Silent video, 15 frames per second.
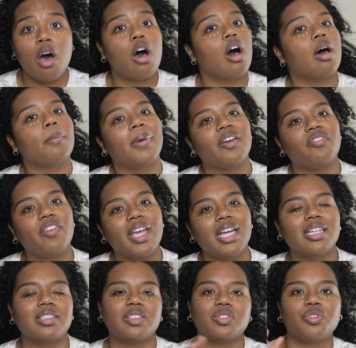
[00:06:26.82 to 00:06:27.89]
on my
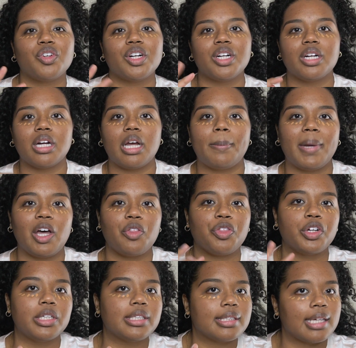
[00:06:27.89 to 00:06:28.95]
face for about
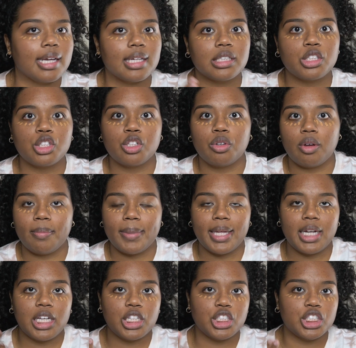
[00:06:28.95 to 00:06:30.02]
30 seconds to a
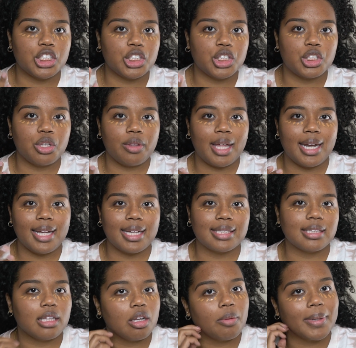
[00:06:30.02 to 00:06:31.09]
minute, just so that it gets
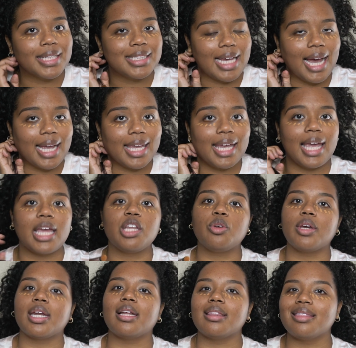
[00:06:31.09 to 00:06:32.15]
a little bit tacky and you
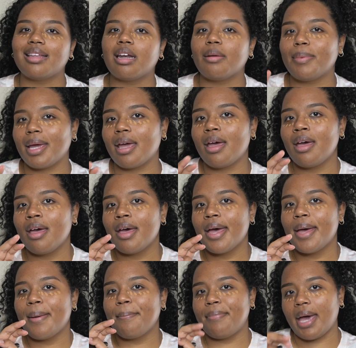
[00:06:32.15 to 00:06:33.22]
get a little bit
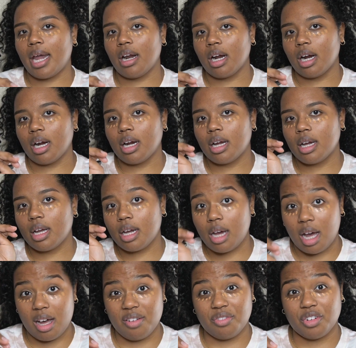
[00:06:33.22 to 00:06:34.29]
better
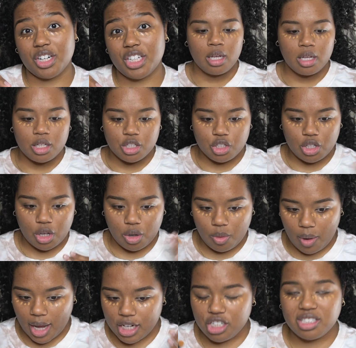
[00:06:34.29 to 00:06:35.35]
coverage.
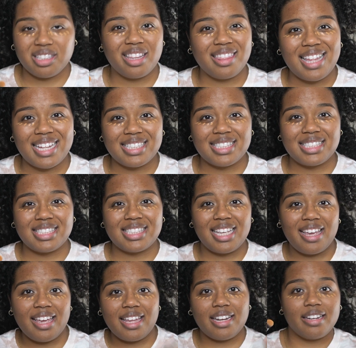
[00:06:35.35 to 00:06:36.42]
So I just let that
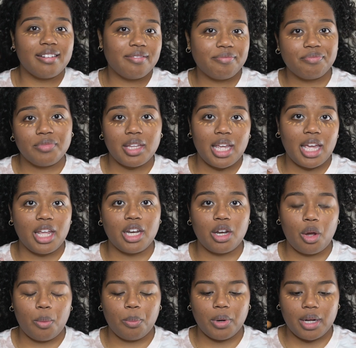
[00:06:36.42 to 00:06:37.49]
sit
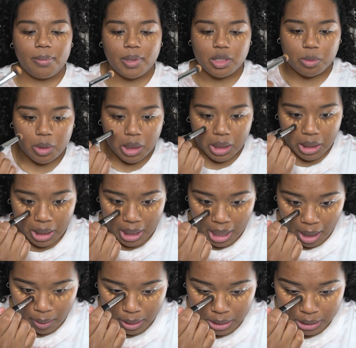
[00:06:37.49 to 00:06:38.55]
and pretty much we're good. And
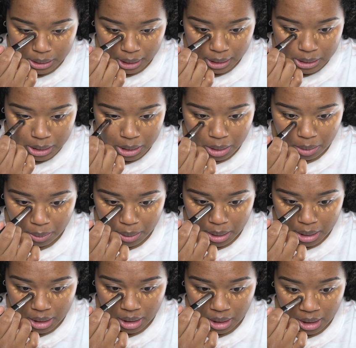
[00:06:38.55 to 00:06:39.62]
now I just like to go
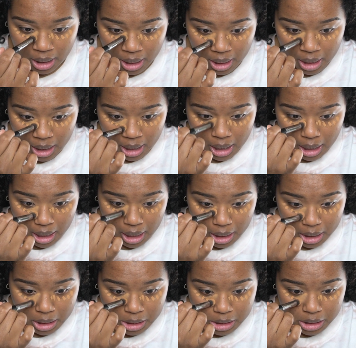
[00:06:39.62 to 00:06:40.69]
in
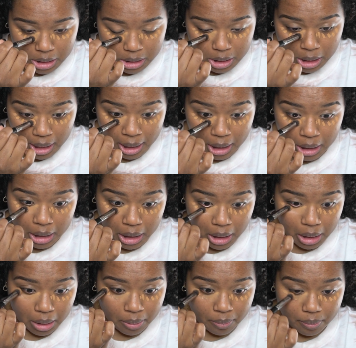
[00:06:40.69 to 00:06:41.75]
and just lightly